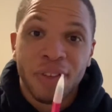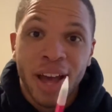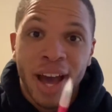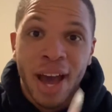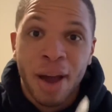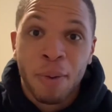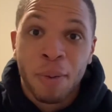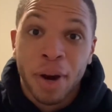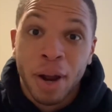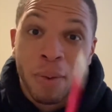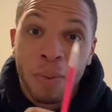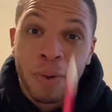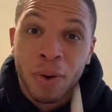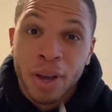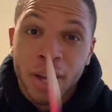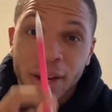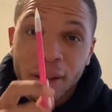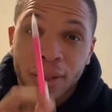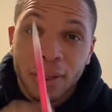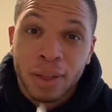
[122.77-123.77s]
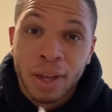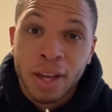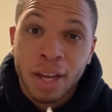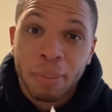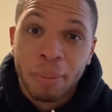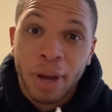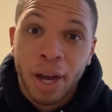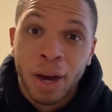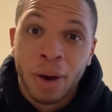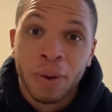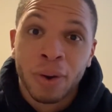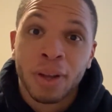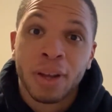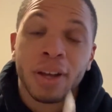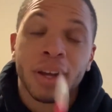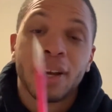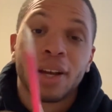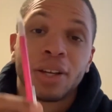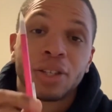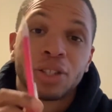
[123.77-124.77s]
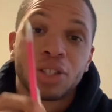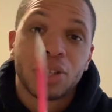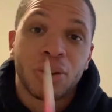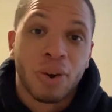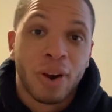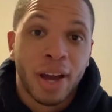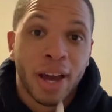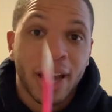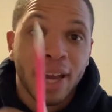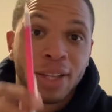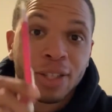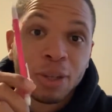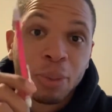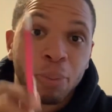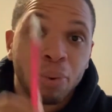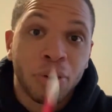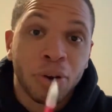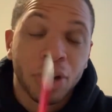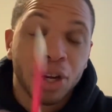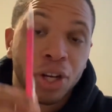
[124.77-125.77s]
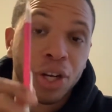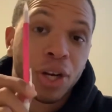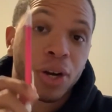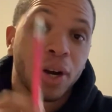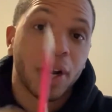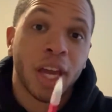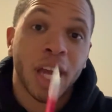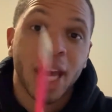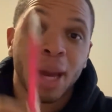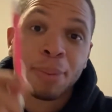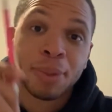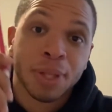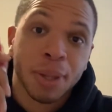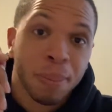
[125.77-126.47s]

that, what I want you to think about is trying to push your hips